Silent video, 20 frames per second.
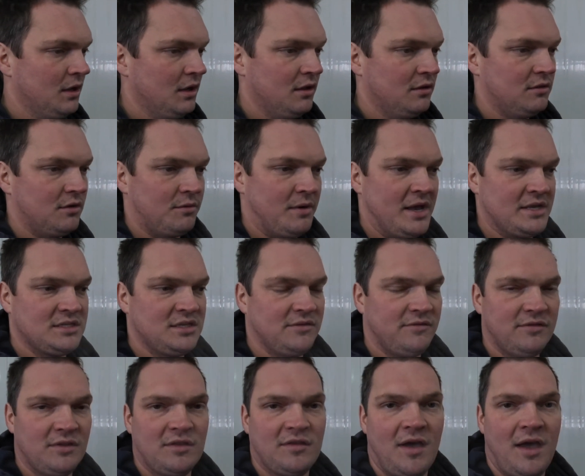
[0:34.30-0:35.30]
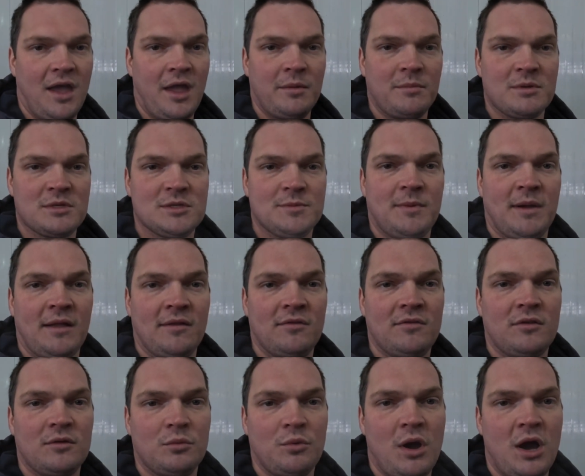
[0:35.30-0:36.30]
the rest of the time is spent
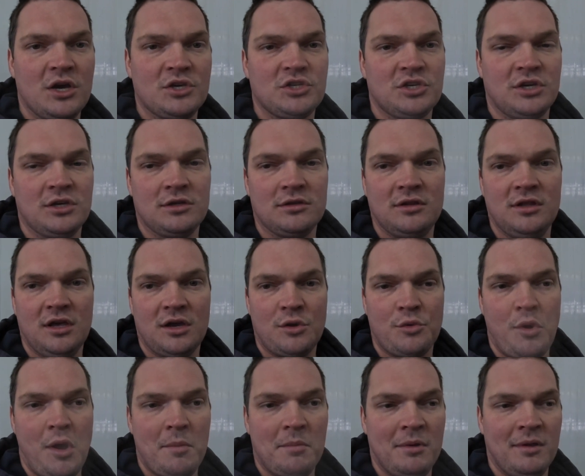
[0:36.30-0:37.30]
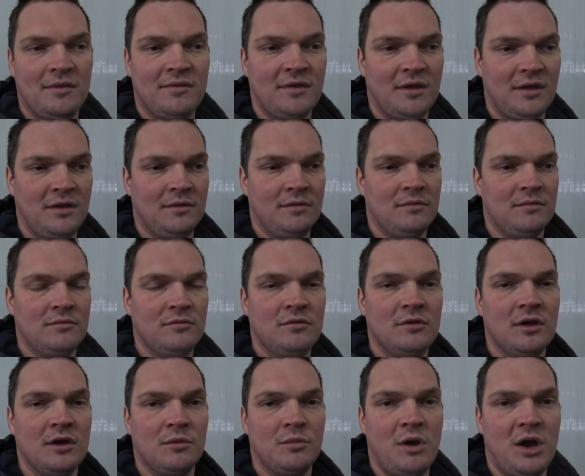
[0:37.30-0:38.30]
washing the equipment and
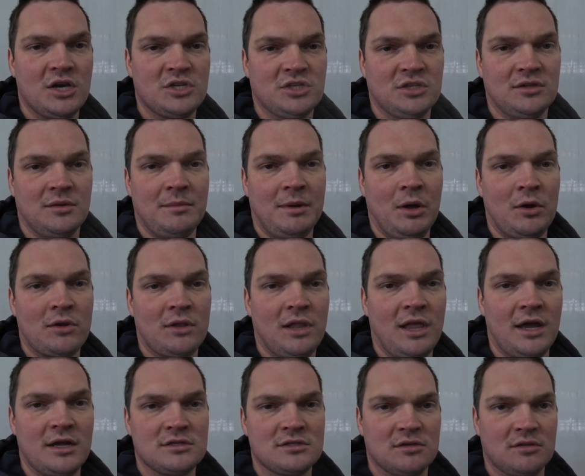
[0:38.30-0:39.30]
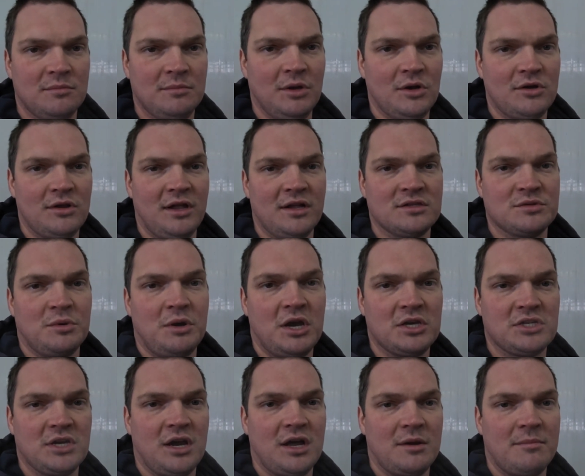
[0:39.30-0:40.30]
washing the milk line, so the milk lines
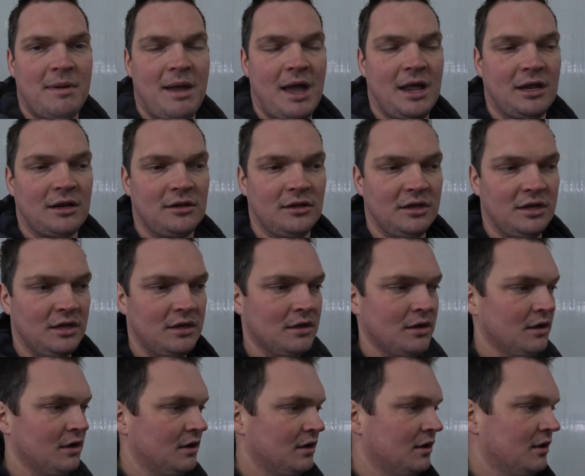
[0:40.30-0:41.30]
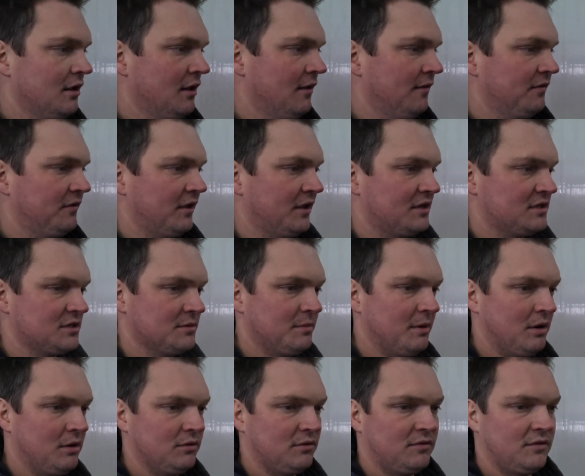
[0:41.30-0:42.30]
wash automatically. It takes
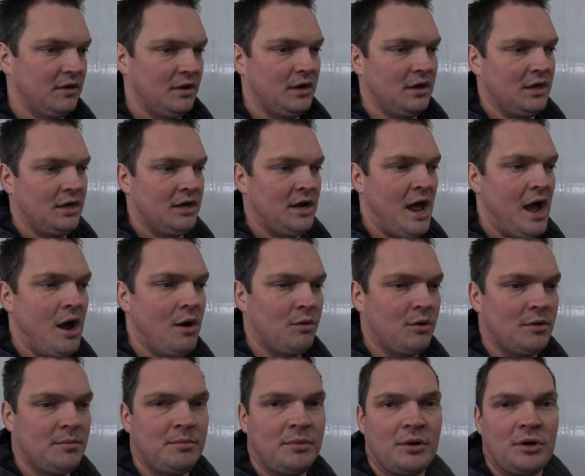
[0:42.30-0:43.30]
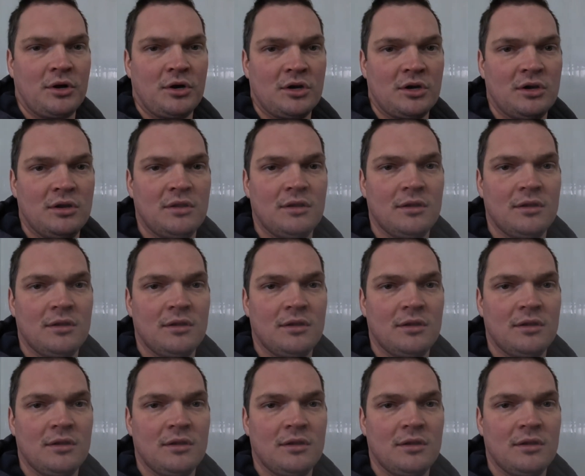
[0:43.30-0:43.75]
about an hour per